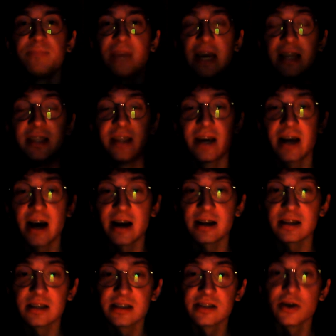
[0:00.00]
And there
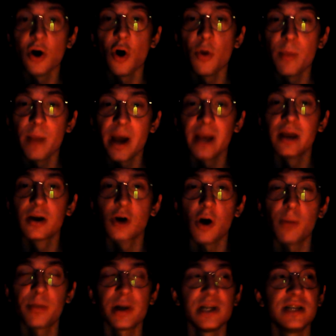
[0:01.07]
are so many
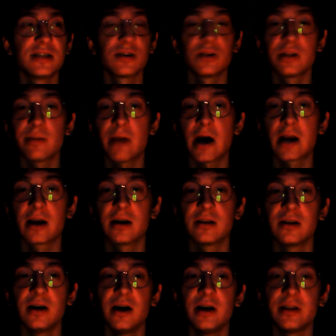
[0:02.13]
companies on the
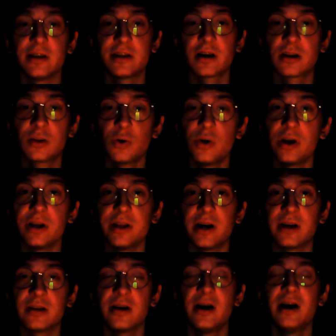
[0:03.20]
market that are doing
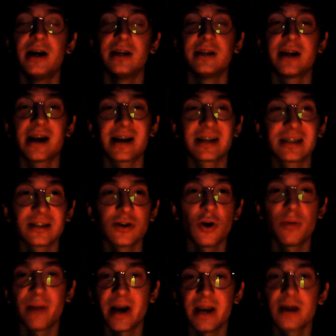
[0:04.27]
that. There are so
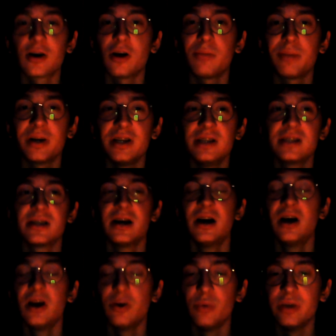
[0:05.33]
many companies
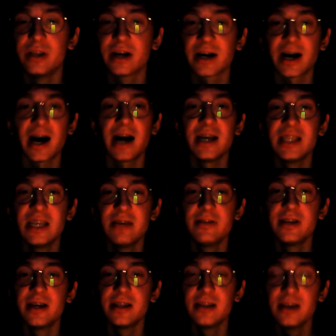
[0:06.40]
with high
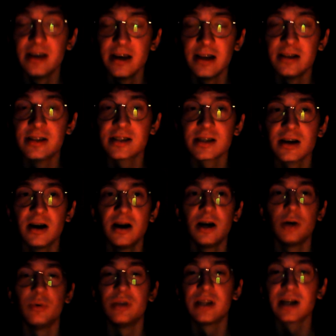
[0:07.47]
dividend yields,
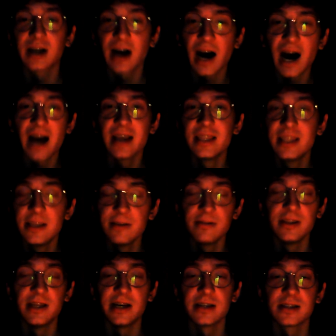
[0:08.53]
with high
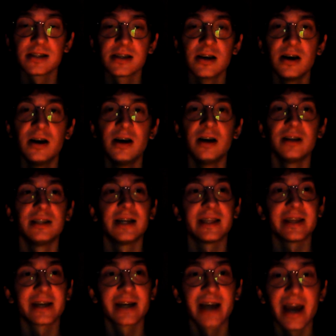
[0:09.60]
dividends,
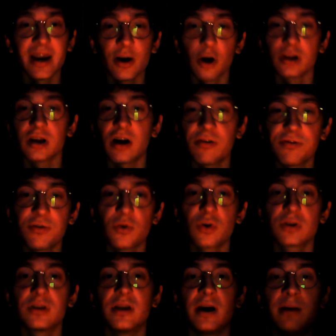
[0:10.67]
that cannot
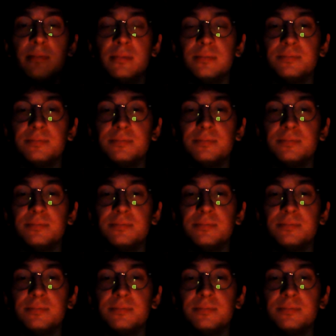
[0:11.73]
afford them.